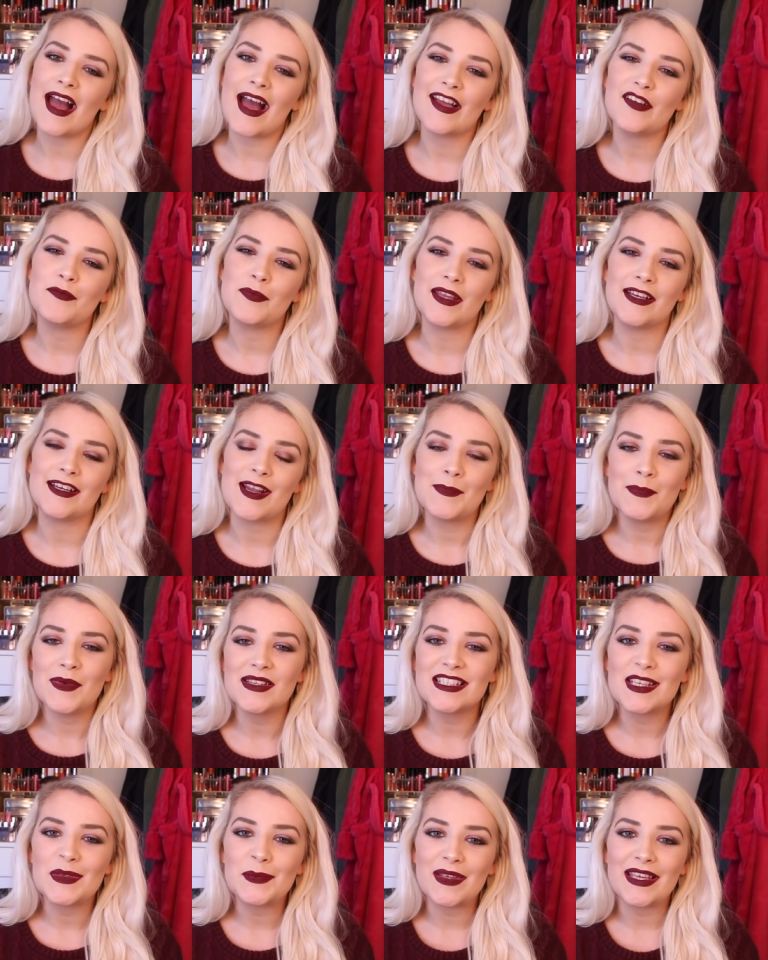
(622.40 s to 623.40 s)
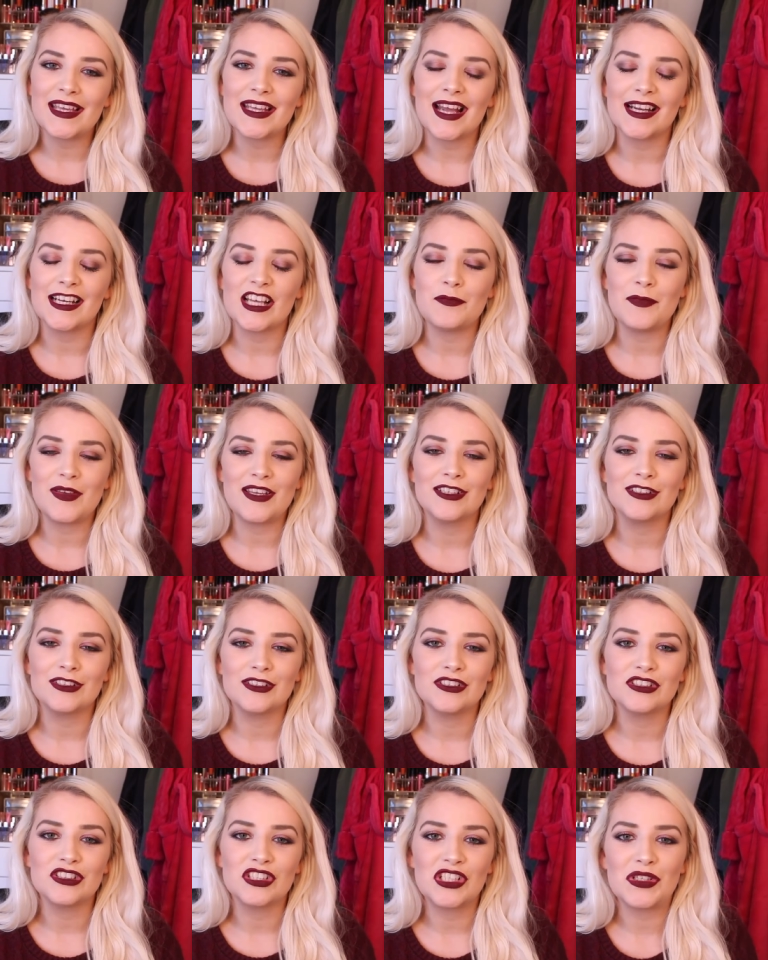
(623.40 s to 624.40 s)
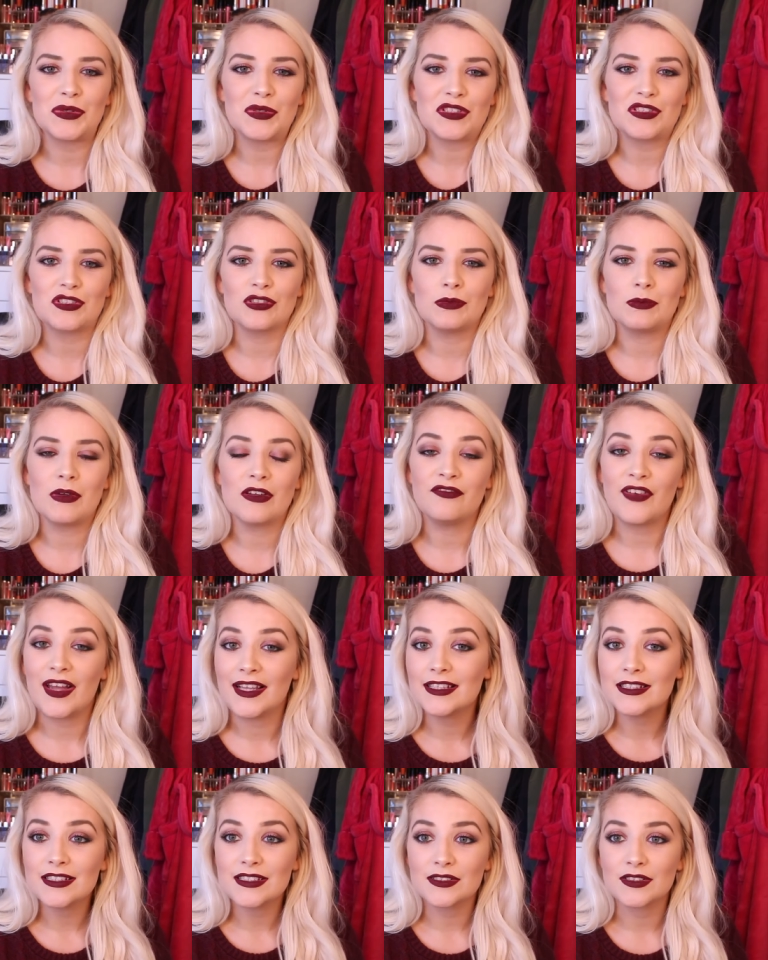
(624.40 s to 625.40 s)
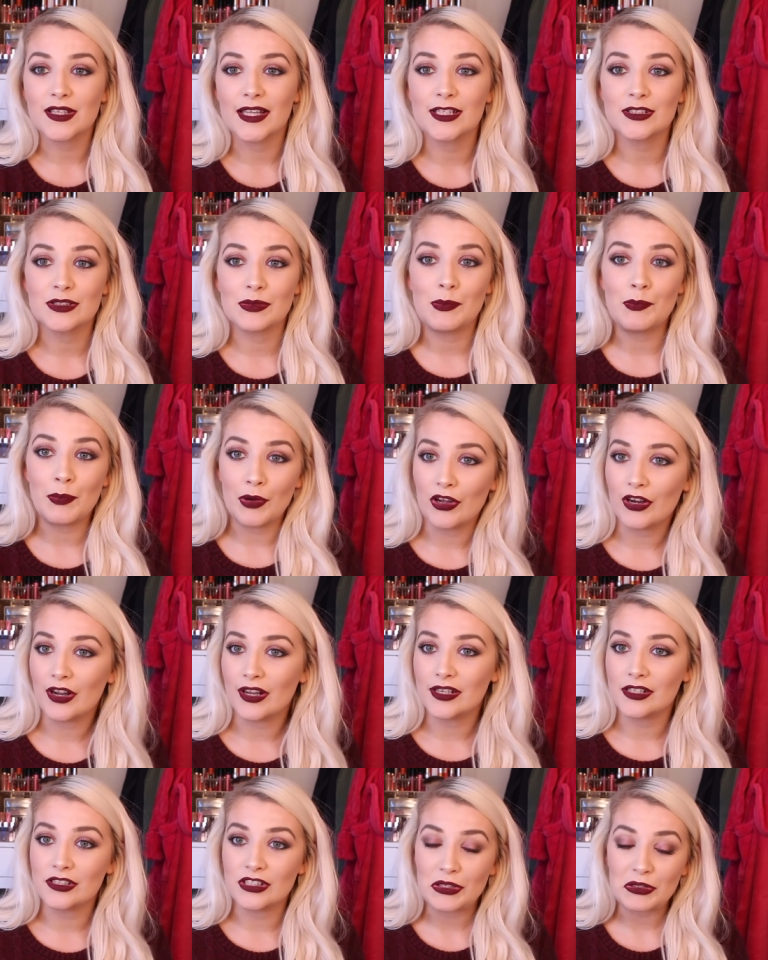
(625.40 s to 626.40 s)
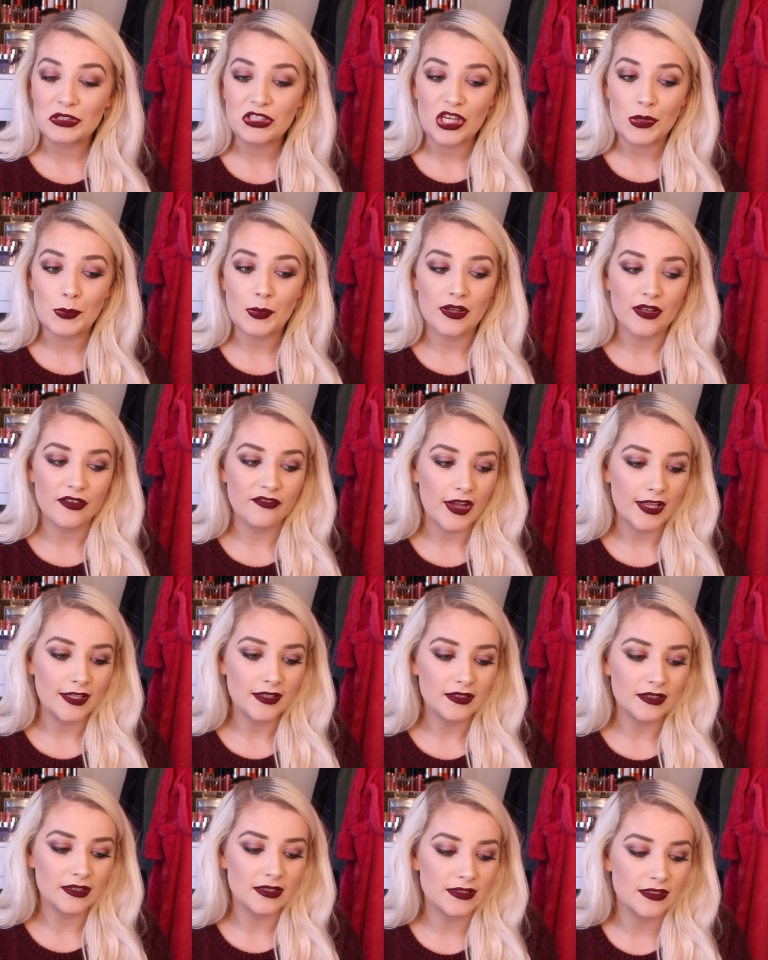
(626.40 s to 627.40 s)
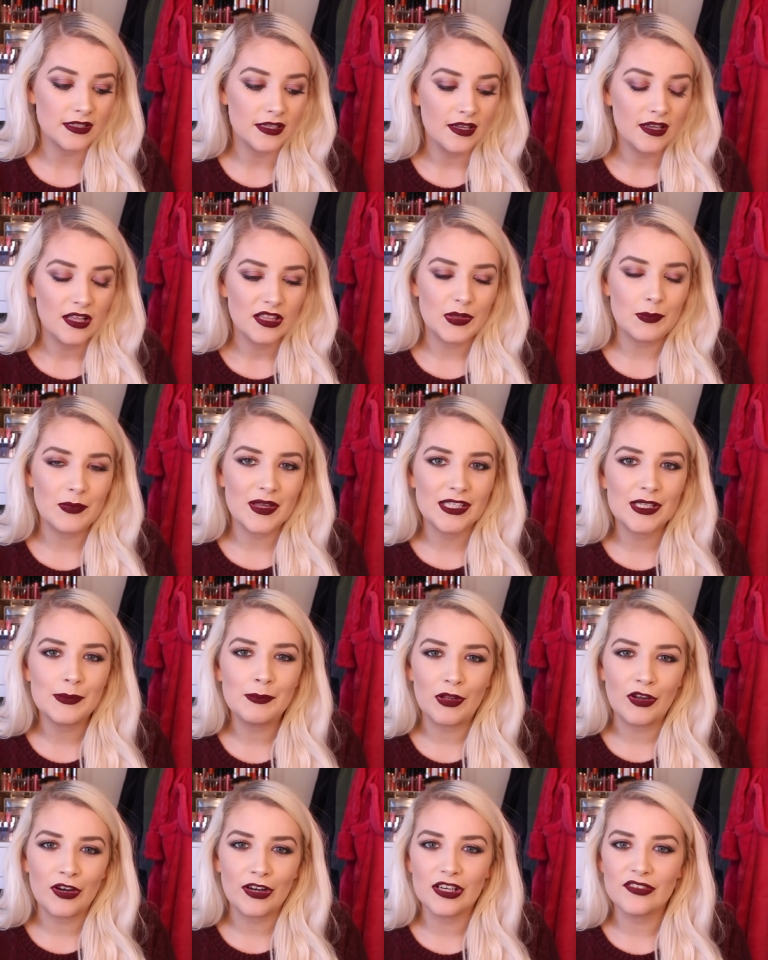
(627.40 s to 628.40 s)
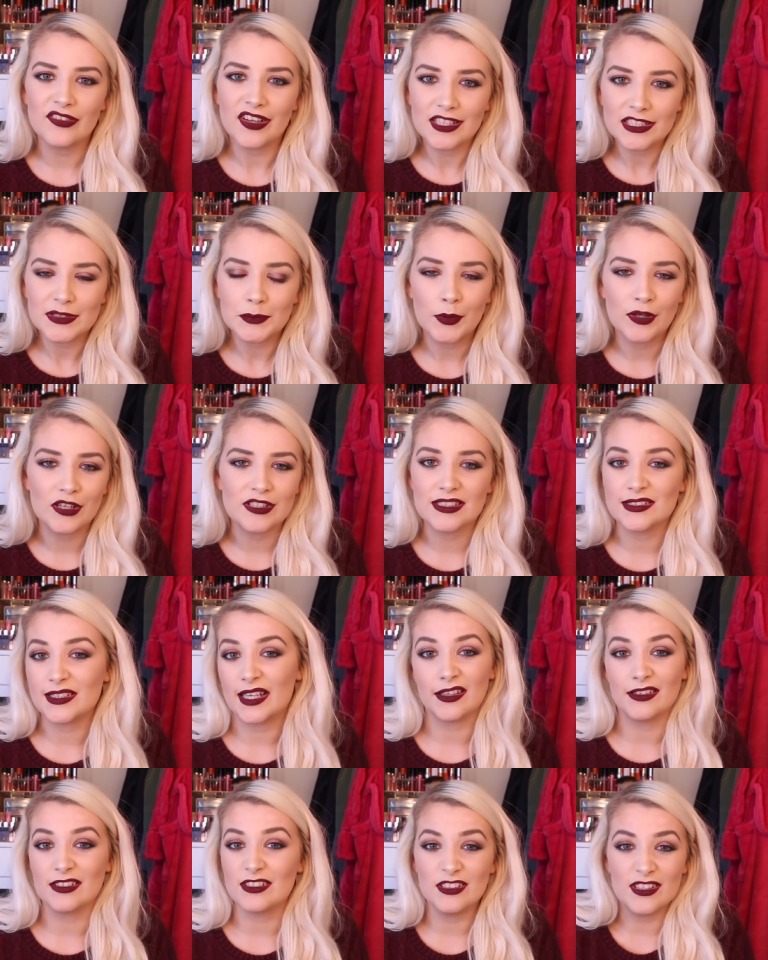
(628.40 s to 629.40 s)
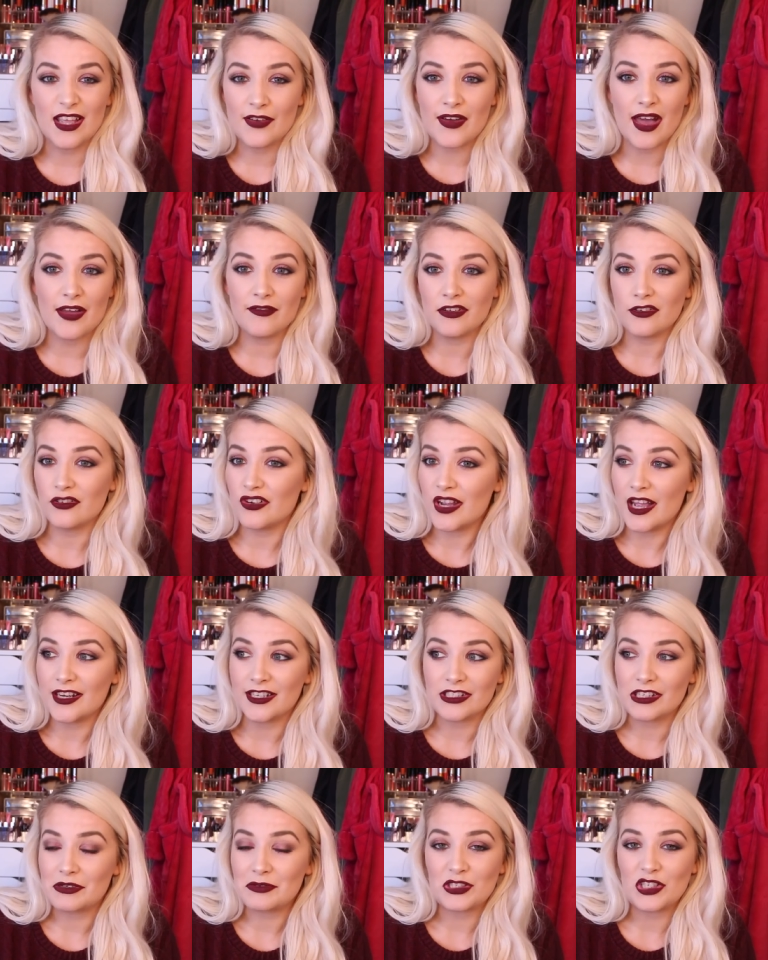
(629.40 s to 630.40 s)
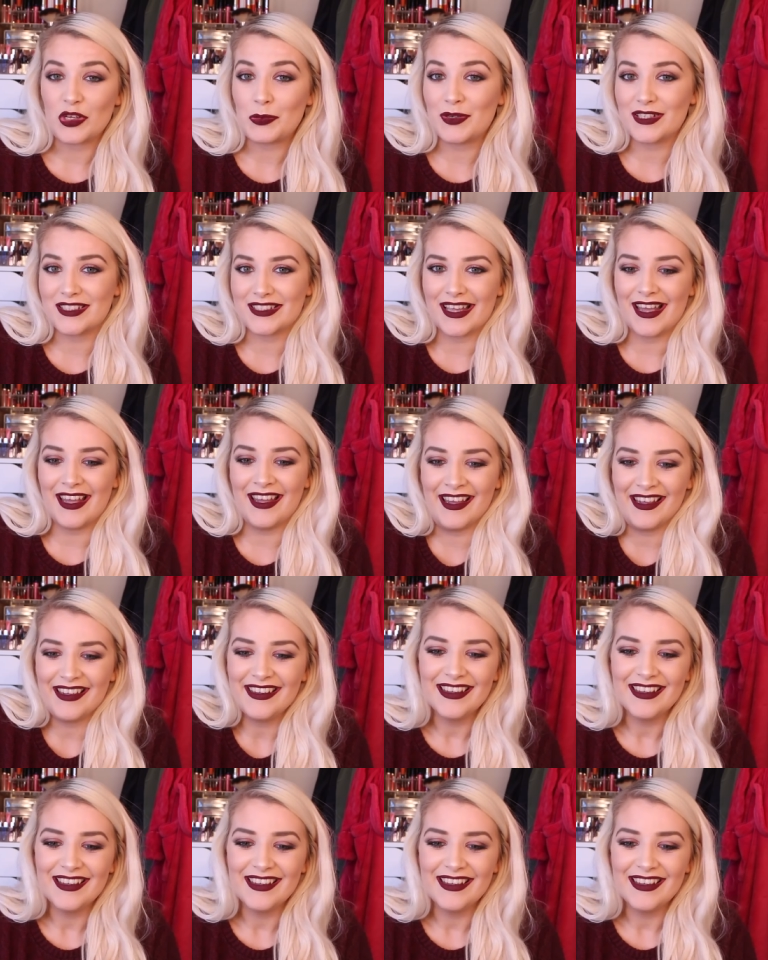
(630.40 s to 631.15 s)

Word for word: I've been a busy bee and I've been going to some events, like some blogging and YouTuber events. They're mainly blogging events because like there's never ever any YouTubers there.